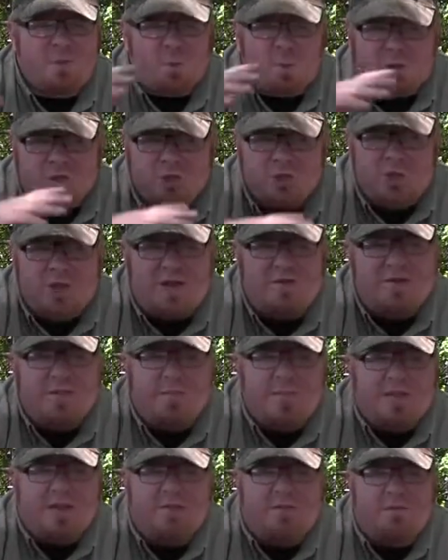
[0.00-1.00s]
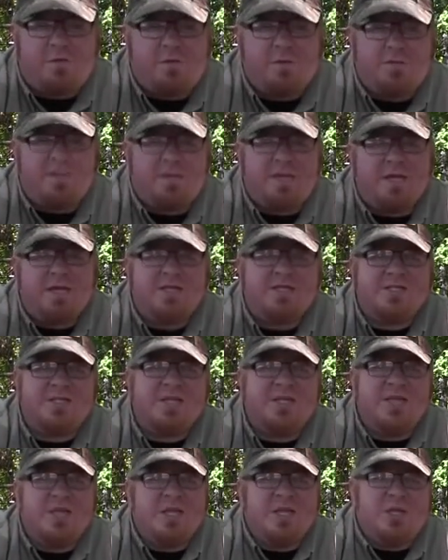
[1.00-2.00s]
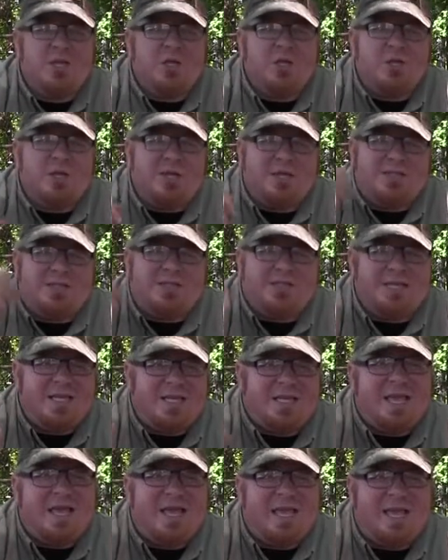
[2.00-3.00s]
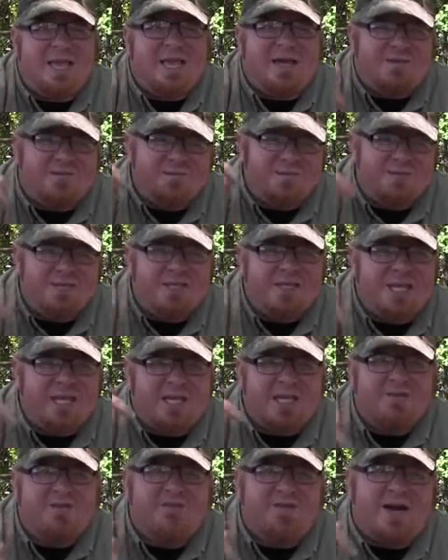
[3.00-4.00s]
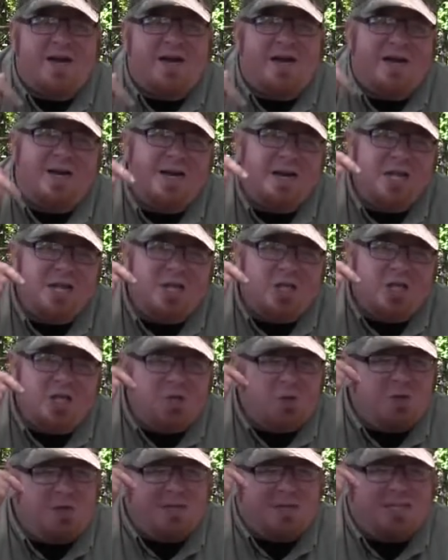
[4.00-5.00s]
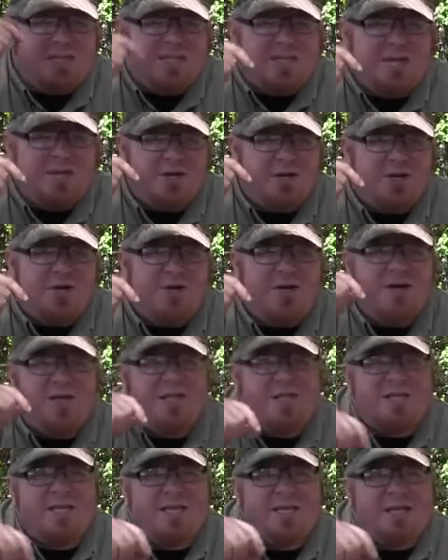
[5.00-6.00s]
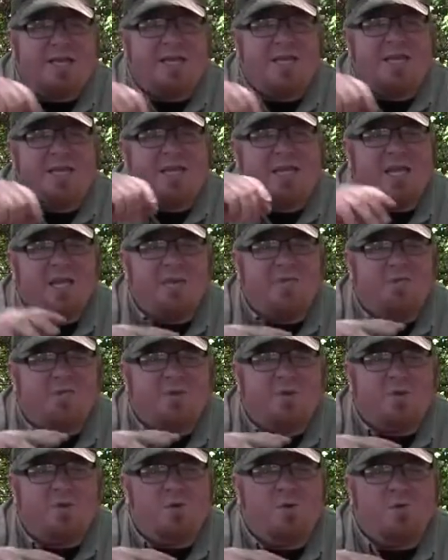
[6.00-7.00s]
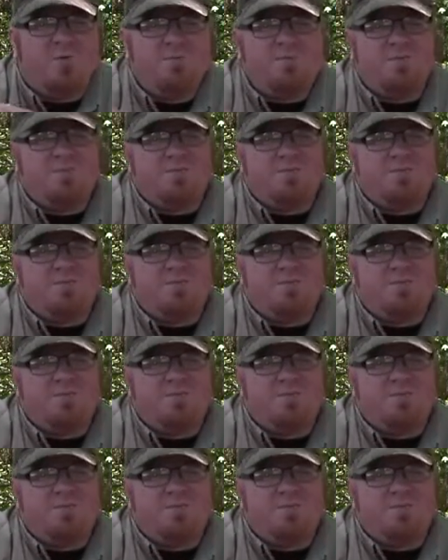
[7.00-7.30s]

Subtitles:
Once you have your platform in place, you need TKF, the King Fire. You need tinder, kindling, and fuel.